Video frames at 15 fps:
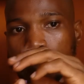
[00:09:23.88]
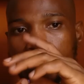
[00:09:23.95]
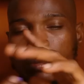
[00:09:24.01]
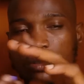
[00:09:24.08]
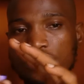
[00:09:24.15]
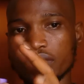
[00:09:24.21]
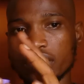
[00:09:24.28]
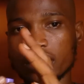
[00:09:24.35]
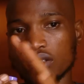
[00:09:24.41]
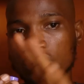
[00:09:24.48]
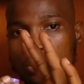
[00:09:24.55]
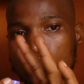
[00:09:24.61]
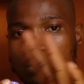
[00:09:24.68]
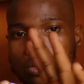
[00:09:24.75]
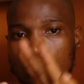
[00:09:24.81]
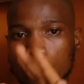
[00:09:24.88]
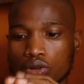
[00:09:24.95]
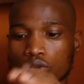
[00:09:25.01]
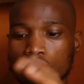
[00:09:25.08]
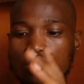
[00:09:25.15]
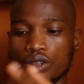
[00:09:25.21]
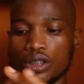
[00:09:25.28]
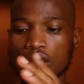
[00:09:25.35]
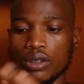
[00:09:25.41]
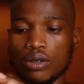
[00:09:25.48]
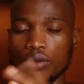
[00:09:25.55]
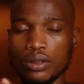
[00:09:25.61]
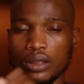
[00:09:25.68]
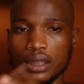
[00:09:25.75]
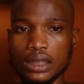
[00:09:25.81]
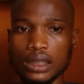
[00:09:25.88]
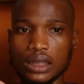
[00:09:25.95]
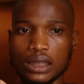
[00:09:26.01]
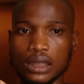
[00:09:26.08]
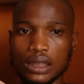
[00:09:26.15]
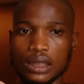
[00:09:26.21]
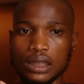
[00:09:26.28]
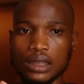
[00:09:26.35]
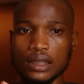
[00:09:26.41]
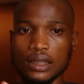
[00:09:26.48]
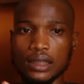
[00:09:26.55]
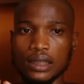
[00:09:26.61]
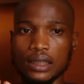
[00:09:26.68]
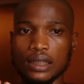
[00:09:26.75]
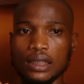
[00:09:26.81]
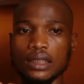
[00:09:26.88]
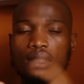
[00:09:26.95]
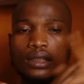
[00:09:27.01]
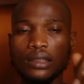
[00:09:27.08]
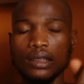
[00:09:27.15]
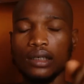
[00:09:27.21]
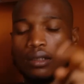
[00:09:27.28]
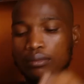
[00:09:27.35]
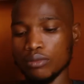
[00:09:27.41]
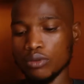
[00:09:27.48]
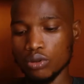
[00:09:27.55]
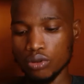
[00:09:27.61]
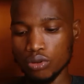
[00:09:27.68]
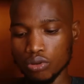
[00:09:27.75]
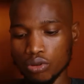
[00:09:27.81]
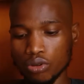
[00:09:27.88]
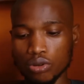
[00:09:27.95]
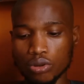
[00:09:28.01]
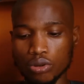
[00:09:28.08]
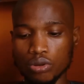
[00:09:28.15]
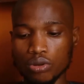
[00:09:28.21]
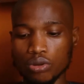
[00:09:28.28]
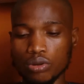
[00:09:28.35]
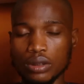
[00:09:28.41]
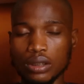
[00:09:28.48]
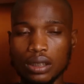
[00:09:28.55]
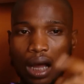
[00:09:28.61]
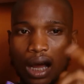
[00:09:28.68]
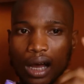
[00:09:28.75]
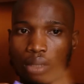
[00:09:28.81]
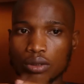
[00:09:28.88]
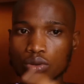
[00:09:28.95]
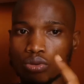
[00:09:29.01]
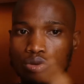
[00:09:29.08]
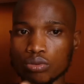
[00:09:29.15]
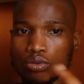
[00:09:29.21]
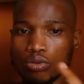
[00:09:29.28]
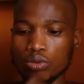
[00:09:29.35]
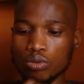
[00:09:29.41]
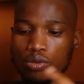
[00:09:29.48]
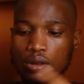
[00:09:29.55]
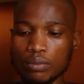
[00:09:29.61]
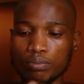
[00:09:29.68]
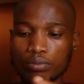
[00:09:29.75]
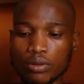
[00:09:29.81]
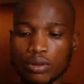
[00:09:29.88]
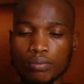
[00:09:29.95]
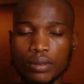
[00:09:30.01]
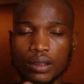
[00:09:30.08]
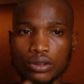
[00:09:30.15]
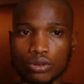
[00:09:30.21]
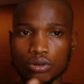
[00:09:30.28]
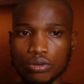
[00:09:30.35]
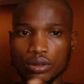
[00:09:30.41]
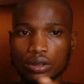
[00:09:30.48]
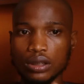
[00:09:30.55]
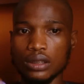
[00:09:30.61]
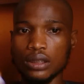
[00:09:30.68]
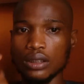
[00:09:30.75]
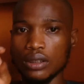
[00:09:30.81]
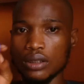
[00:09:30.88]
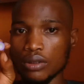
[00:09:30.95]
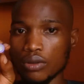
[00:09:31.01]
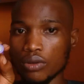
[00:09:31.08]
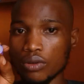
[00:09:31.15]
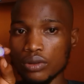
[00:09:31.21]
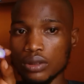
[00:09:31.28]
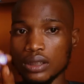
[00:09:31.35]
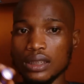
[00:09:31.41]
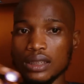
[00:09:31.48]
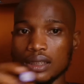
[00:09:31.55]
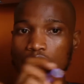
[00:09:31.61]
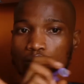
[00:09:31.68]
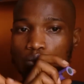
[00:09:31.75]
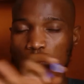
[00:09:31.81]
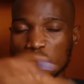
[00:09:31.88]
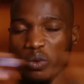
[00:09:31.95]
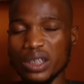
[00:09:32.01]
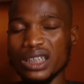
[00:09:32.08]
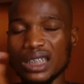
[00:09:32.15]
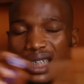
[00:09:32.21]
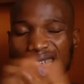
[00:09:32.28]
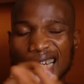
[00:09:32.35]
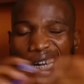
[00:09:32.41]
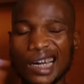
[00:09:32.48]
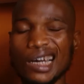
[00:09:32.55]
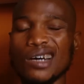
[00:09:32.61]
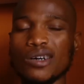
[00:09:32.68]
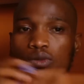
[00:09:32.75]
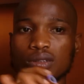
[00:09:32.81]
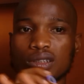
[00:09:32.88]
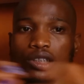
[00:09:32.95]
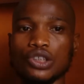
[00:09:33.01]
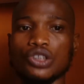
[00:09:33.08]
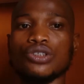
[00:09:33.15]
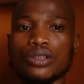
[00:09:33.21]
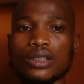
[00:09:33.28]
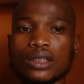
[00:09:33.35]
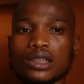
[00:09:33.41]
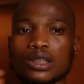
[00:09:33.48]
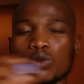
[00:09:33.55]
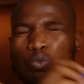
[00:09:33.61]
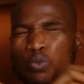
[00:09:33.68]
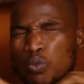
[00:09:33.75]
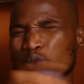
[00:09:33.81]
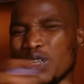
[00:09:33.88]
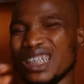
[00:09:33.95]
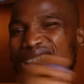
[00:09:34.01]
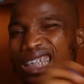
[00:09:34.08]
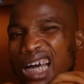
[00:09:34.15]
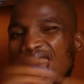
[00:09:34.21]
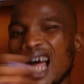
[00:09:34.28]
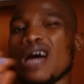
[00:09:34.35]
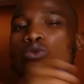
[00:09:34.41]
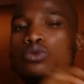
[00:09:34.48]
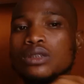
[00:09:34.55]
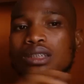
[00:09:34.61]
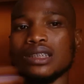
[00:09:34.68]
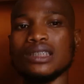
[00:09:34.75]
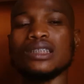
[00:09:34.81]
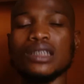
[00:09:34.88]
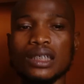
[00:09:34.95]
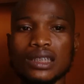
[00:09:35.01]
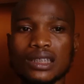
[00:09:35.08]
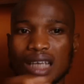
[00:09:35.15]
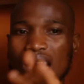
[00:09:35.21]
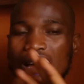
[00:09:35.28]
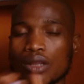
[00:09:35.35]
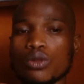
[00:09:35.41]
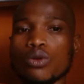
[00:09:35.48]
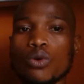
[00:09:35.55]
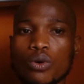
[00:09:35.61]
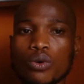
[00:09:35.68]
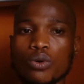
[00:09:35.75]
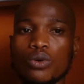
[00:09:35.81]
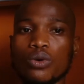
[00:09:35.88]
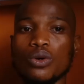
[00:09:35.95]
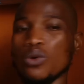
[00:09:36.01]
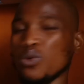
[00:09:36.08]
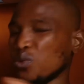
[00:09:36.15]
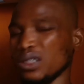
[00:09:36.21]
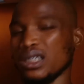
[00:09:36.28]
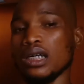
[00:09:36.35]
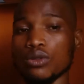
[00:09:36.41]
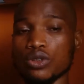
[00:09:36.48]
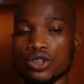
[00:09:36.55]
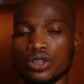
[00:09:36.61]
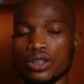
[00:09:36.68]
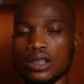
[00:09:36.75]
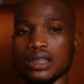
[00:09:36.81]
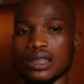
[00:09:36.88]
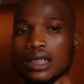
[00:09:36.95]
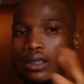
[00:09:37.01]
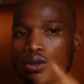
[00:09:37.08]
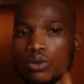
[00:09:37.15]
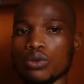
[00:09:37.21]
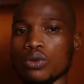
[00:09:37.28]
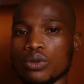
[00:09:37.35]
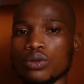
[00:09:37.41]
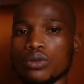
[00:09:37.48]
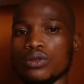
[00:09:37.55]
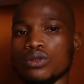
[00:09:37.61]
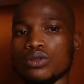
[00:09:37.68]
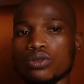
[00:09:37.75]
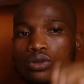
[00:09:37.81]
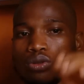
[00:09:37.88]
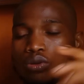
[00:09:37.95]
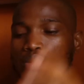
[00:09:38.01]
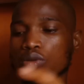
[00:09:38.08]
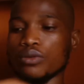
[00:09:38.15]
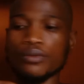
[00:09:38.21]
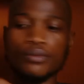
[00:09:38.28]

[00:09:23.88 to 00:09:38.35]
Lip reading: prevents smooth soldering on this. Now I'm going to show you how to do a proper soldering on this without stress, without stress at all, without stress at all. So